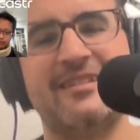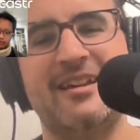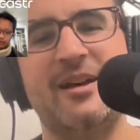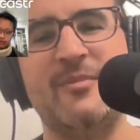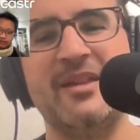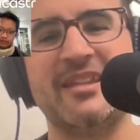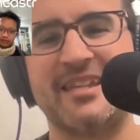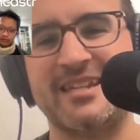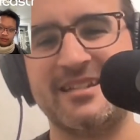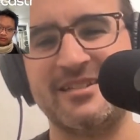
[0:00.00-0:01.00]
a
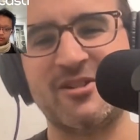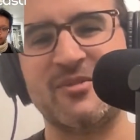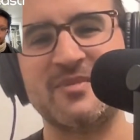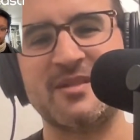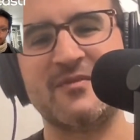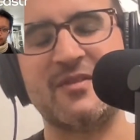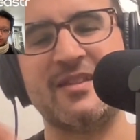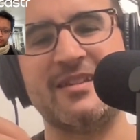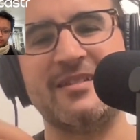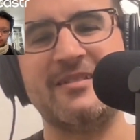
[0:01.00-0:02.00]
million in terms of
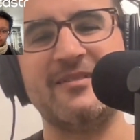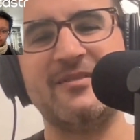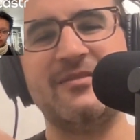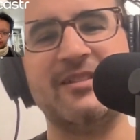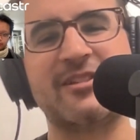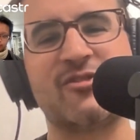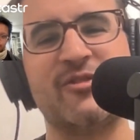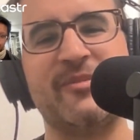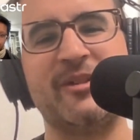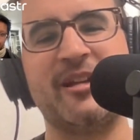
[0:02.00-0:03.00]
the
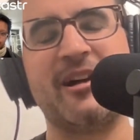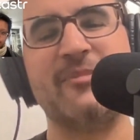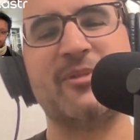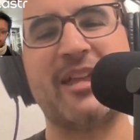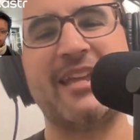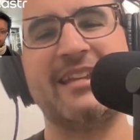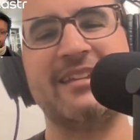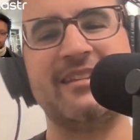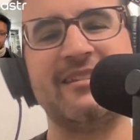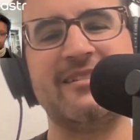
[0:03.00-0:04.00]
extremely
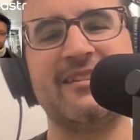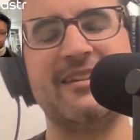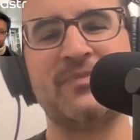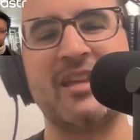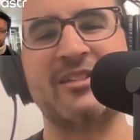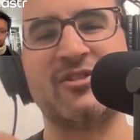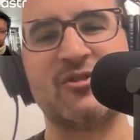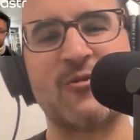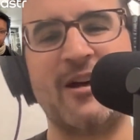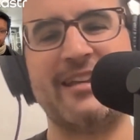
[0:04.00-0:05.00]
complicated
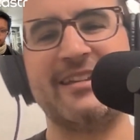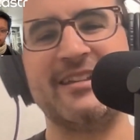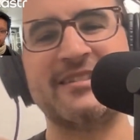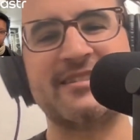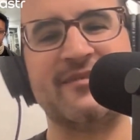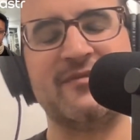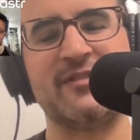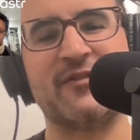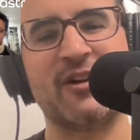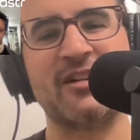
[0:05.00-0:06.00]
intertwinedness of
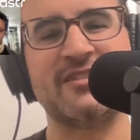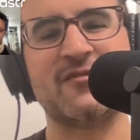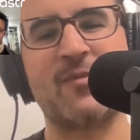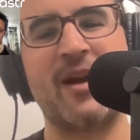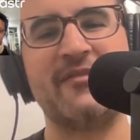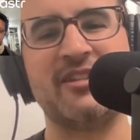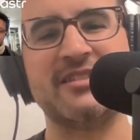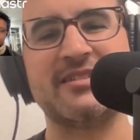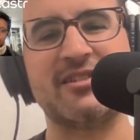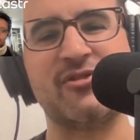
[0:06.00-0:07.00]
different kinds of private
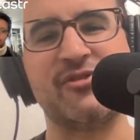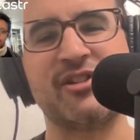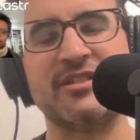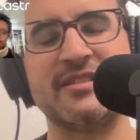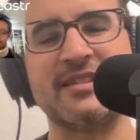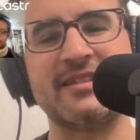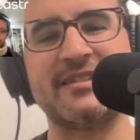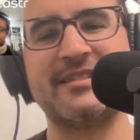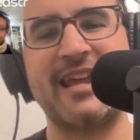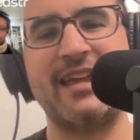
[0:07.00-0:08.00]
institutions and the
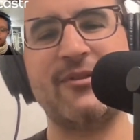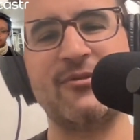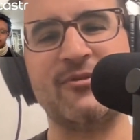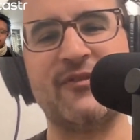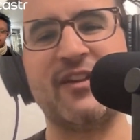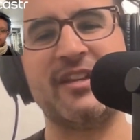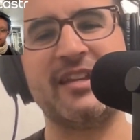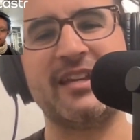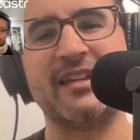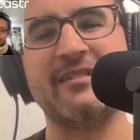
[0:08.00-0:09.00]
state through
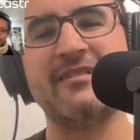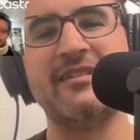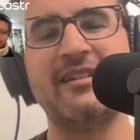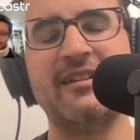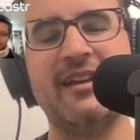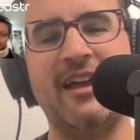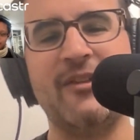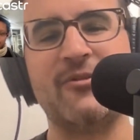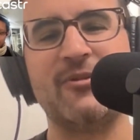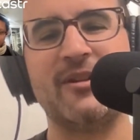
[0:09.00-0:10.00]
funding and
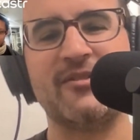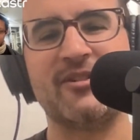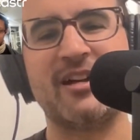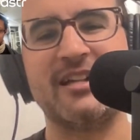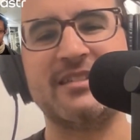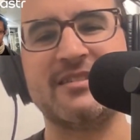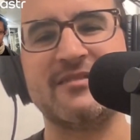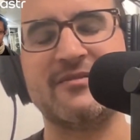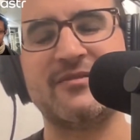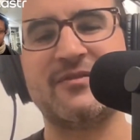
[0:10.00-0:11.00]
through other kinds
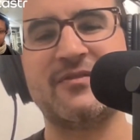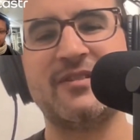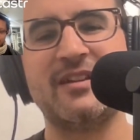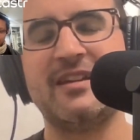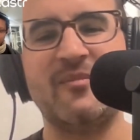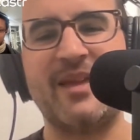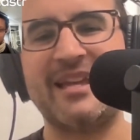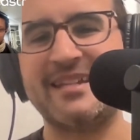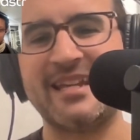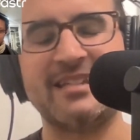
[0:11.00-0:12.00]
of
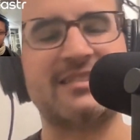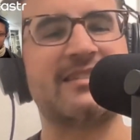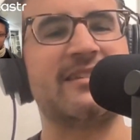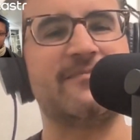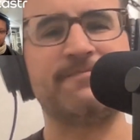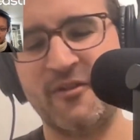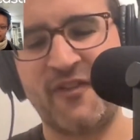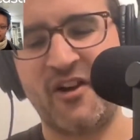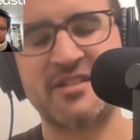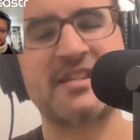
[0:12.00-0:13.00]
mandates and
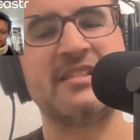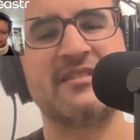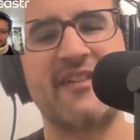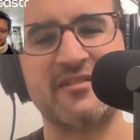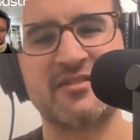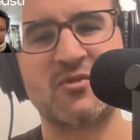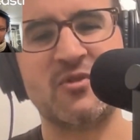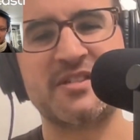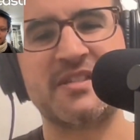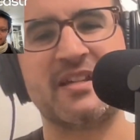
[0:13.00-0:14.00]
various kinds of
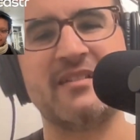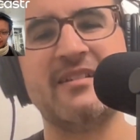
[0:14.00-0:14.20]
outsourcing.